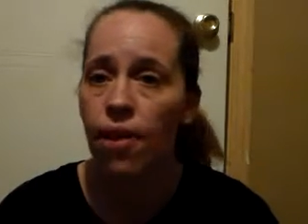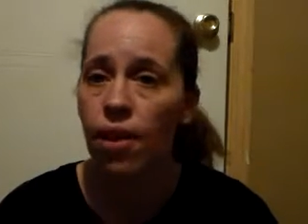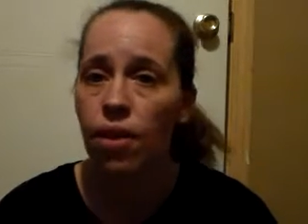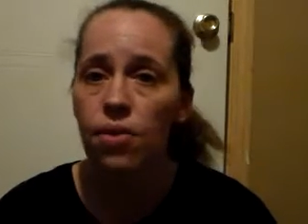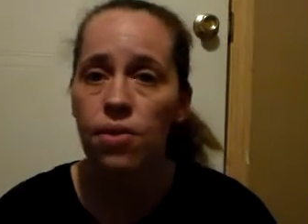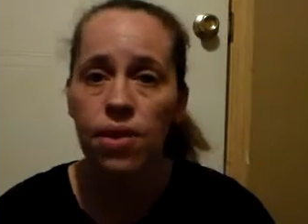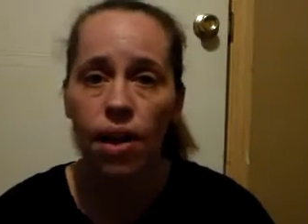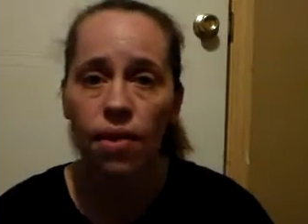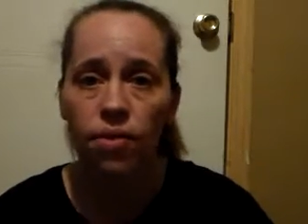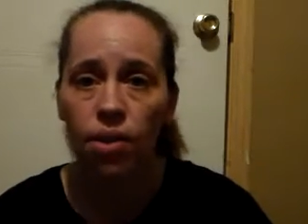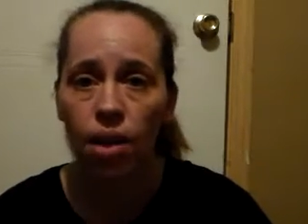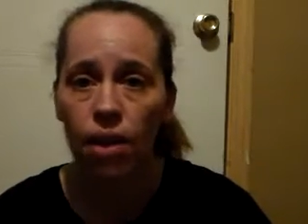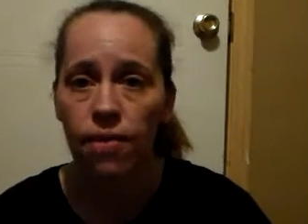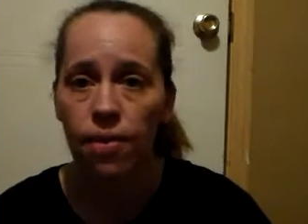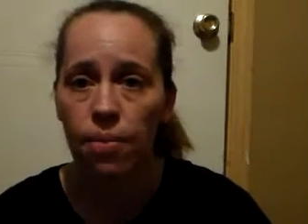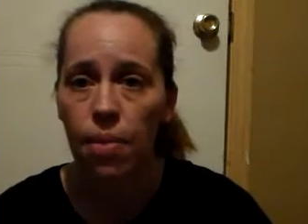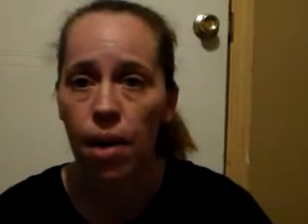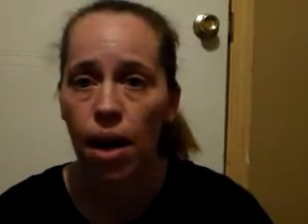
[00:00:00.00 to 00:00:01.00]
I follow
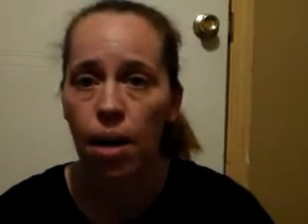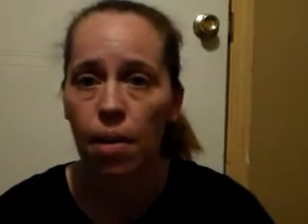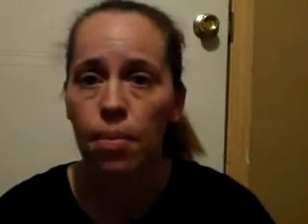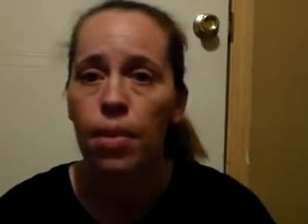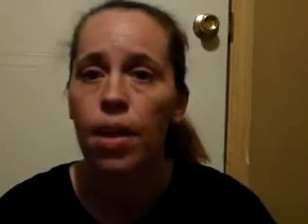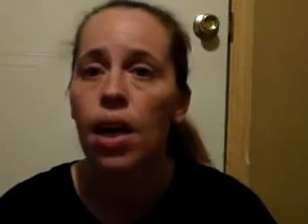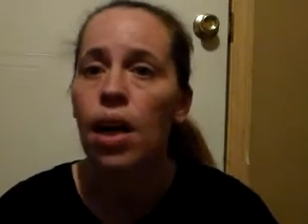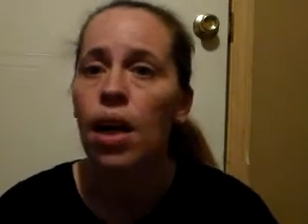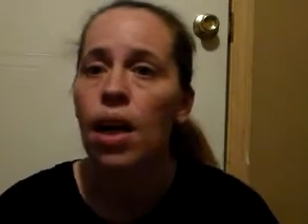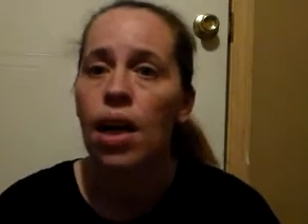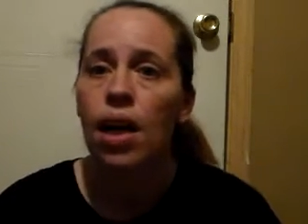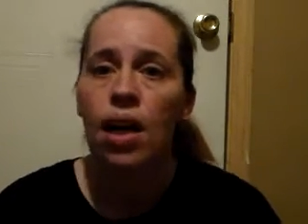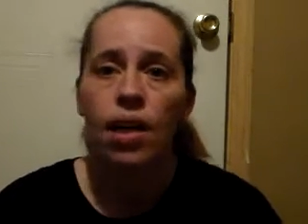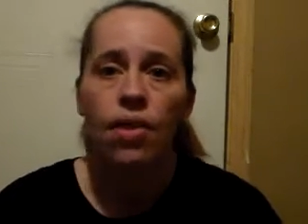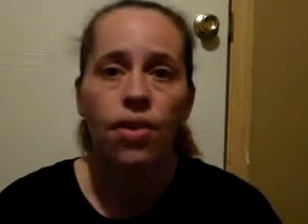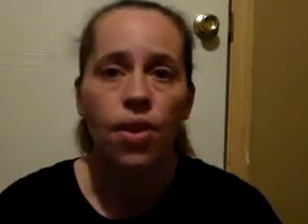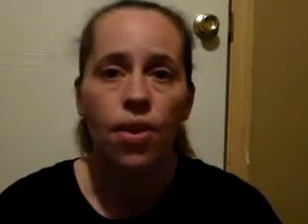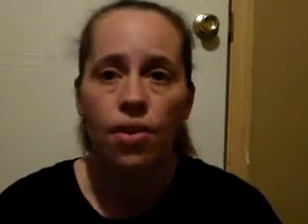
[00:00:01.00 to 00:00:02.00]
several of them. Um,
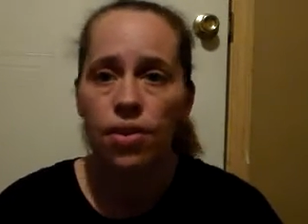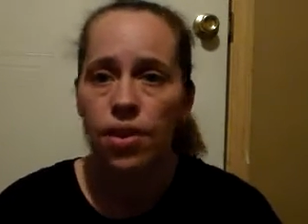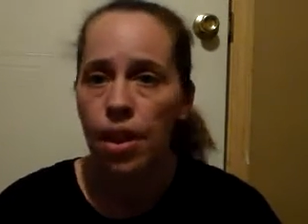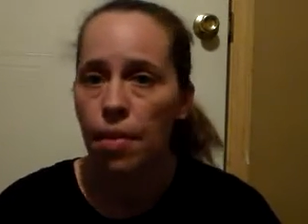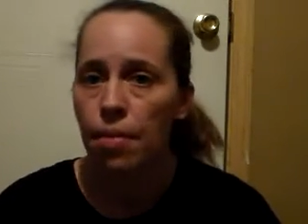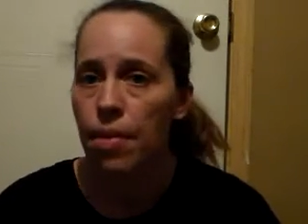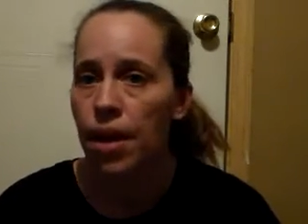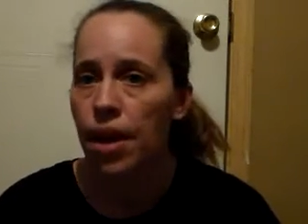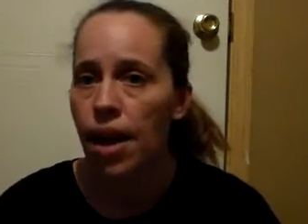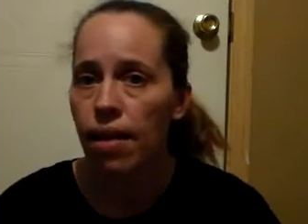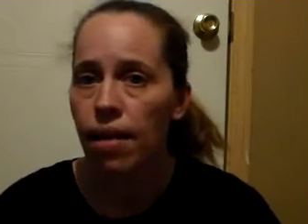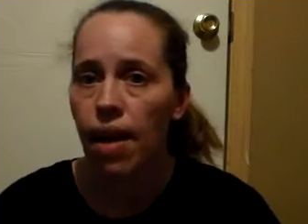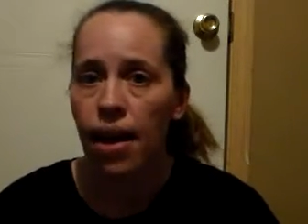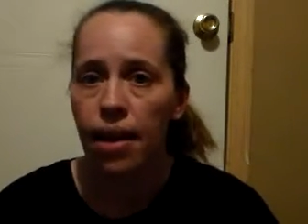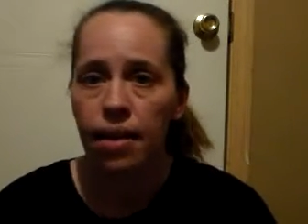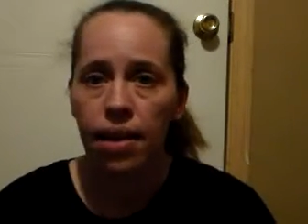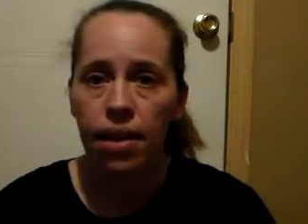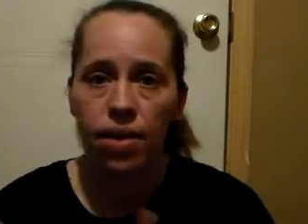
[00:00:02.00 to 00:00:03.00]
there's some that
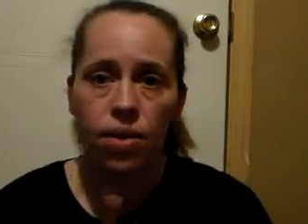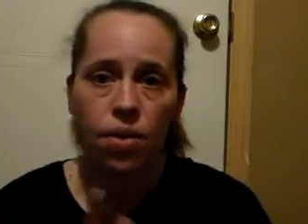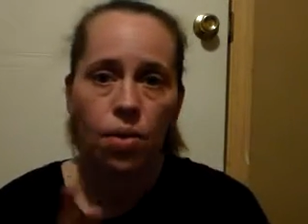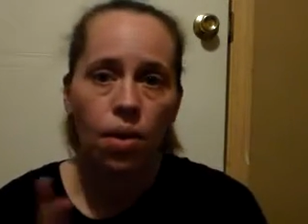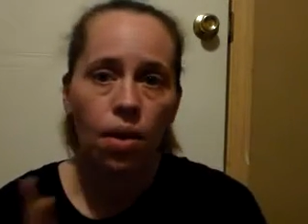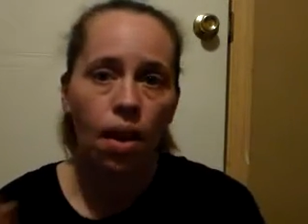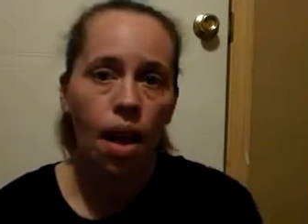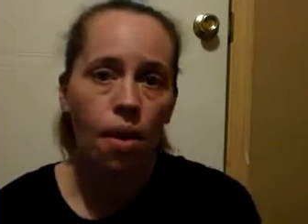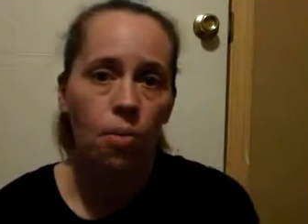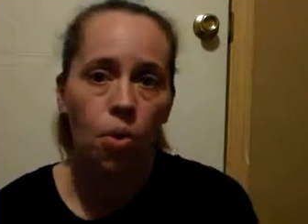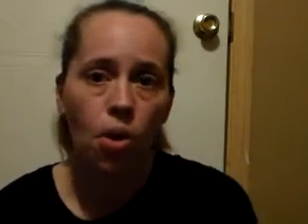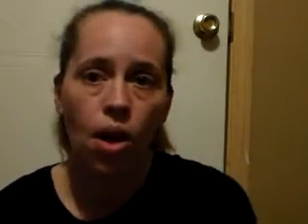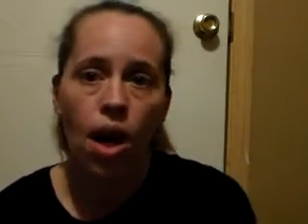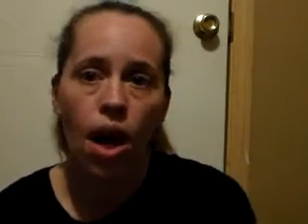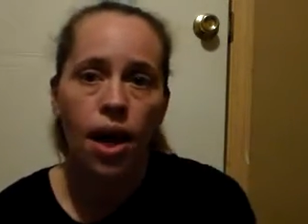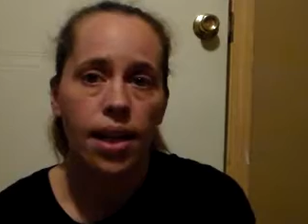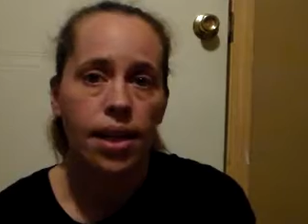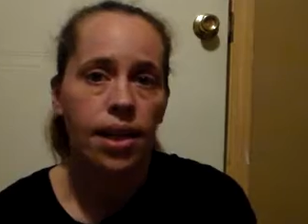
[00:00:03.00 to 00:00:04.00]
I like that do a
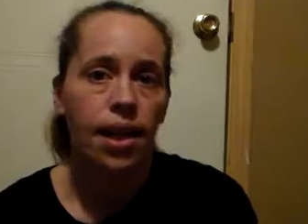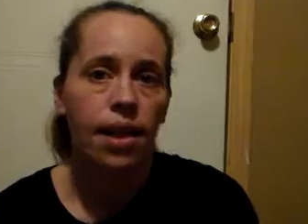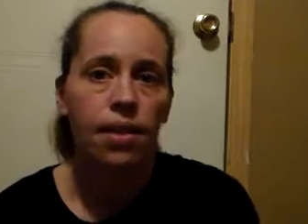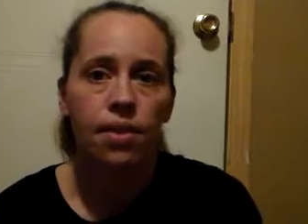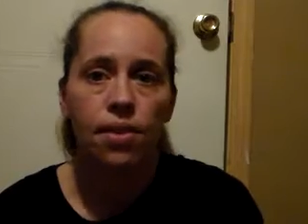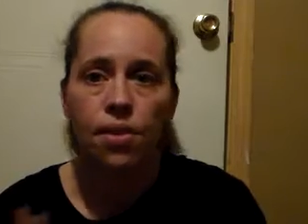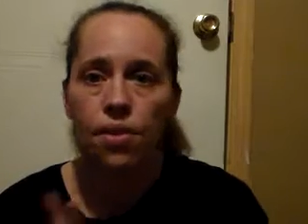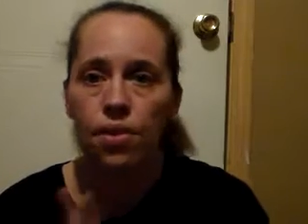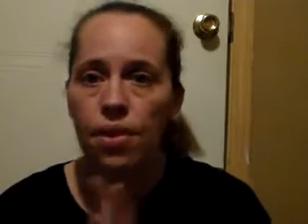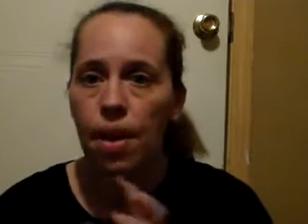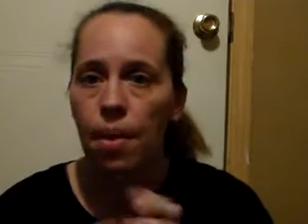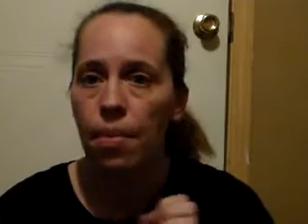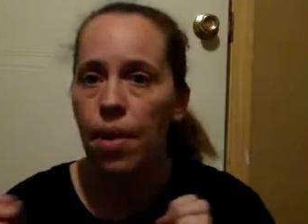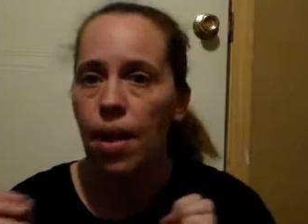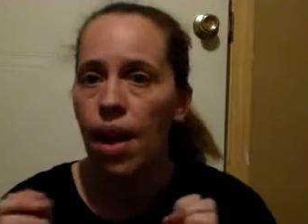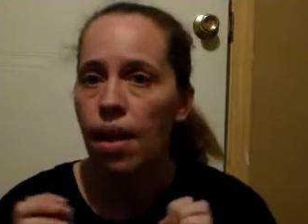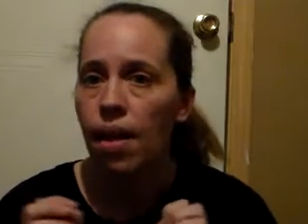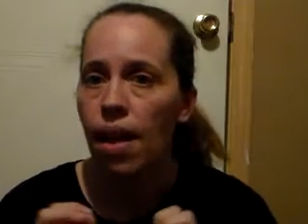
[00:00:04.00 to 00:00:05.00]
lot more contests. There's
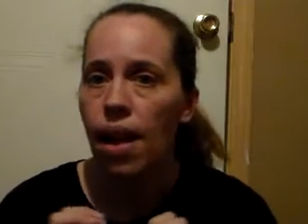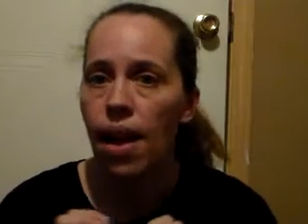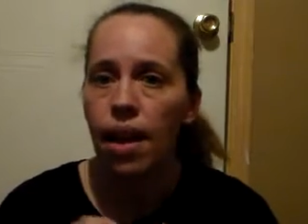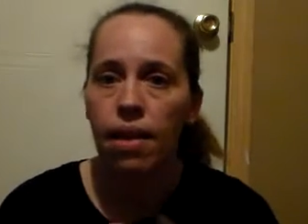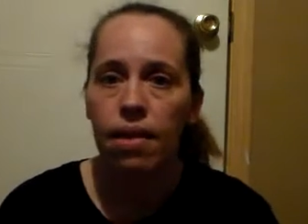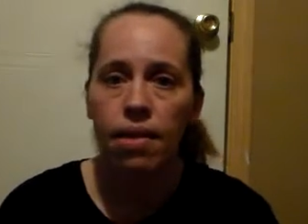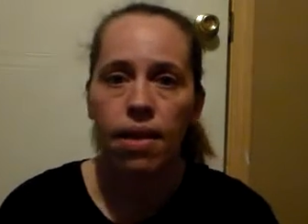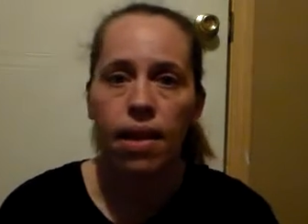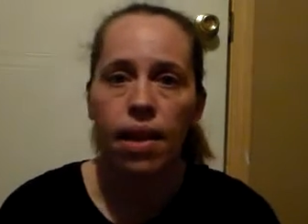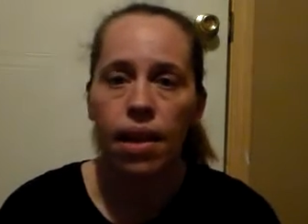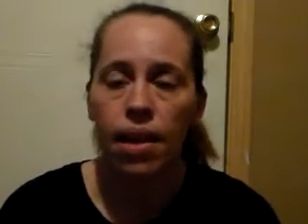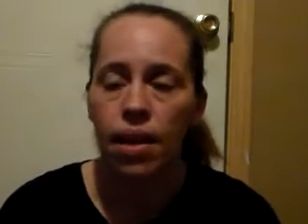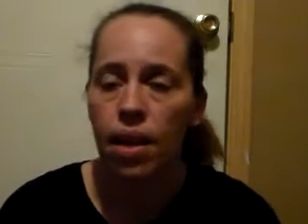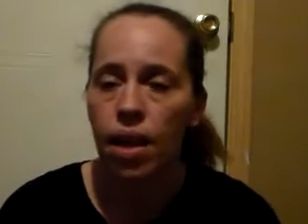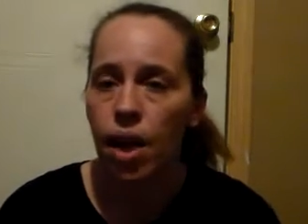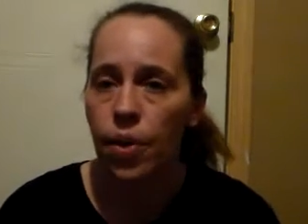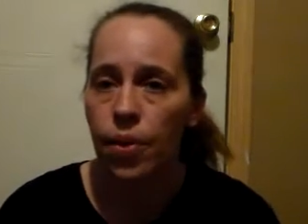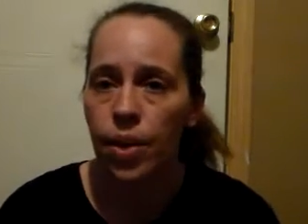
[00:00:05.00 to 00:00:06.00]
some that I like
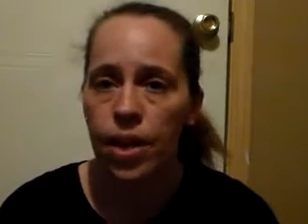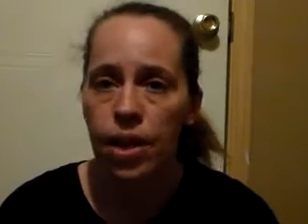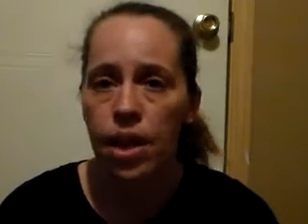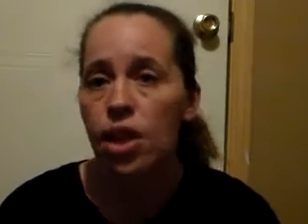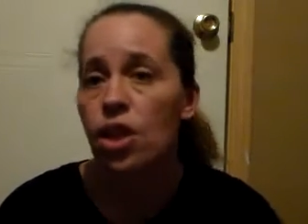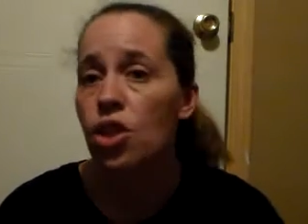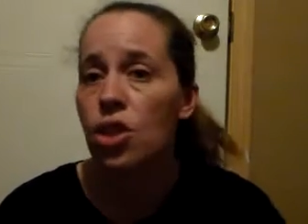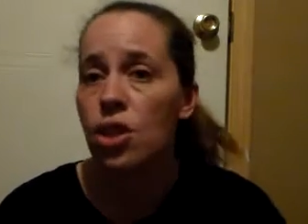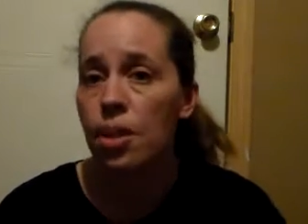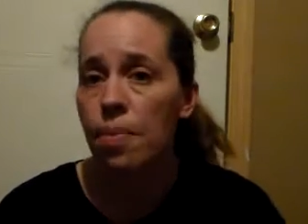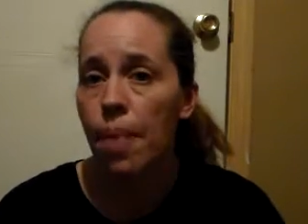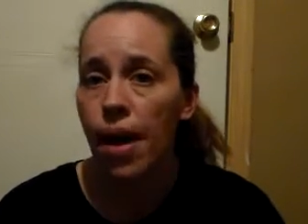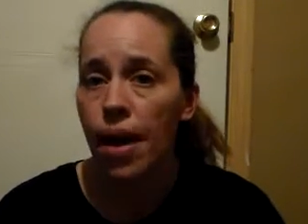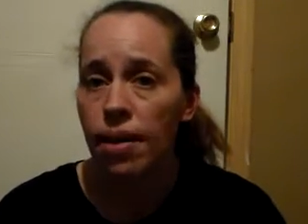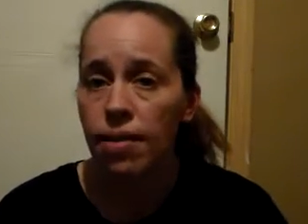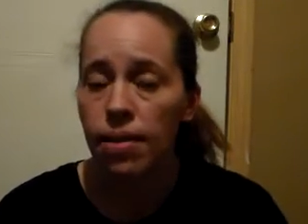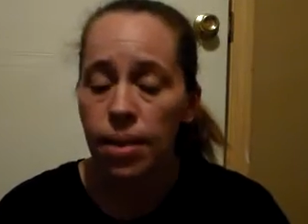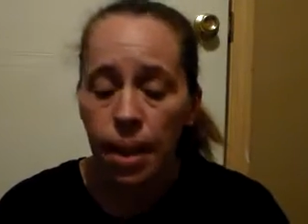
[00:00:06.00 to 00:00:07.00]
that, you know, it, it
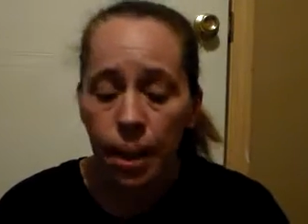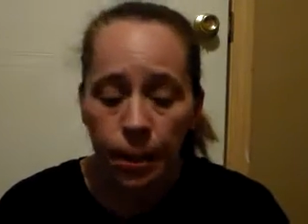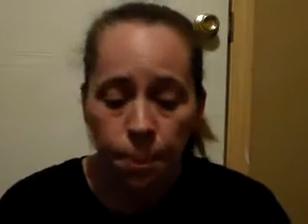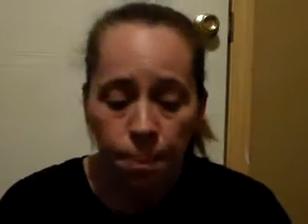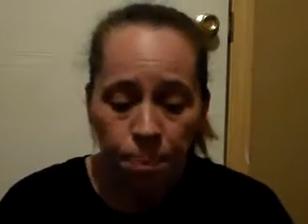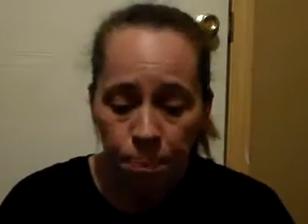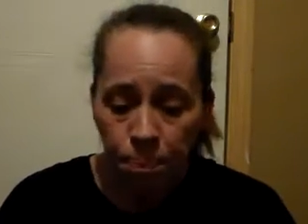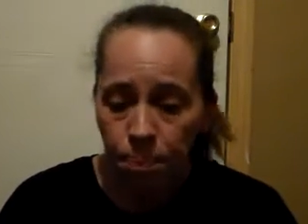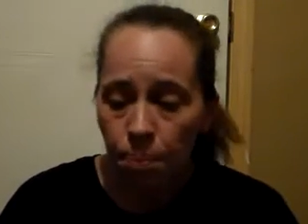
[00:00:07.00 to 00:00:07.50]
just depends.